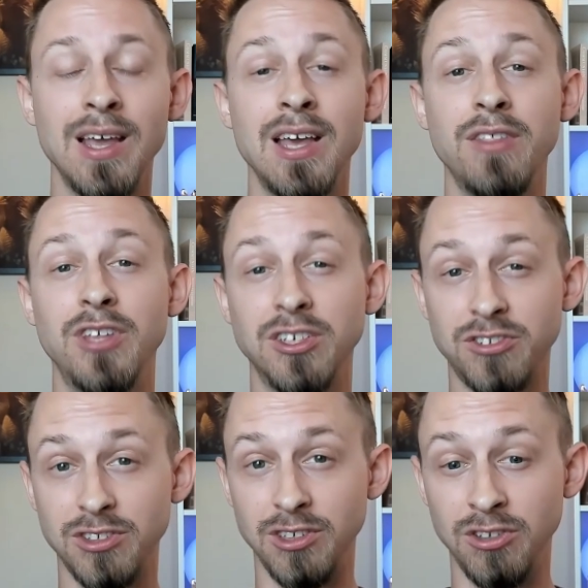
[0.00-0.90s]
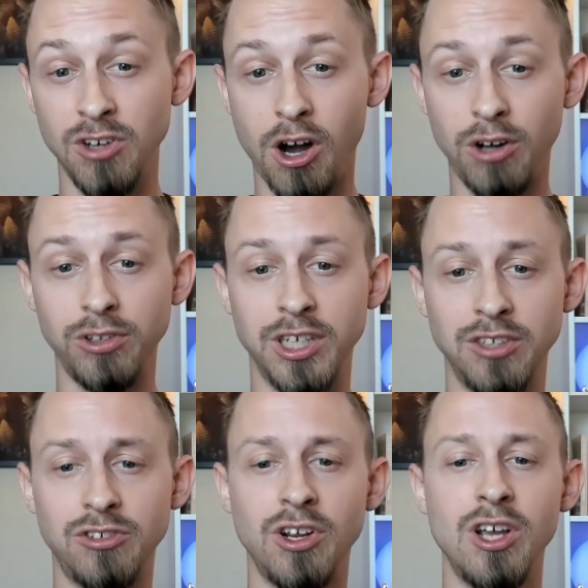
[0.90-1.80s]
This
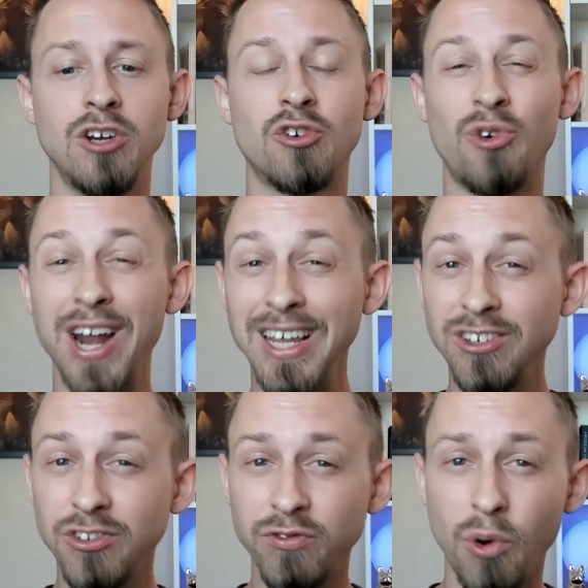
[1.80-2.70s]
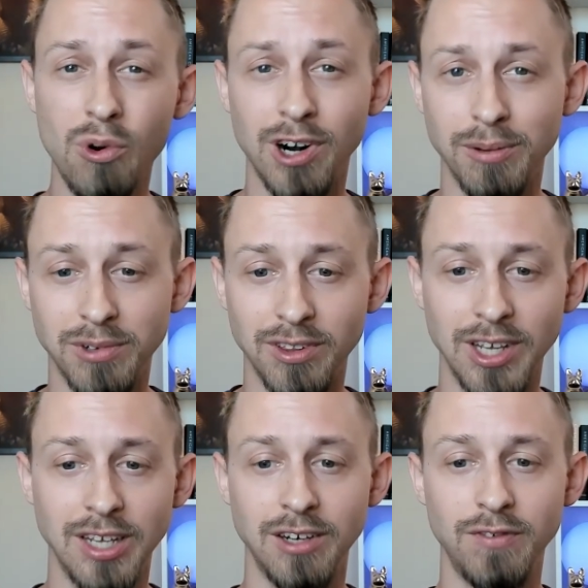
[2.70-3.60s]
knowledge transformed
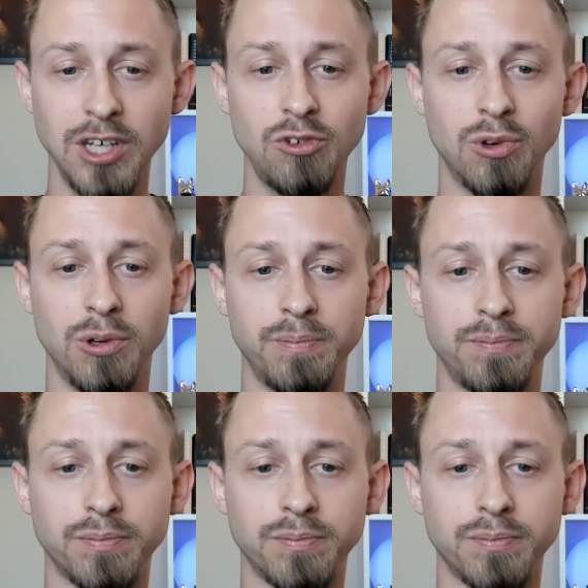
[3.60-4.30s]
the individual.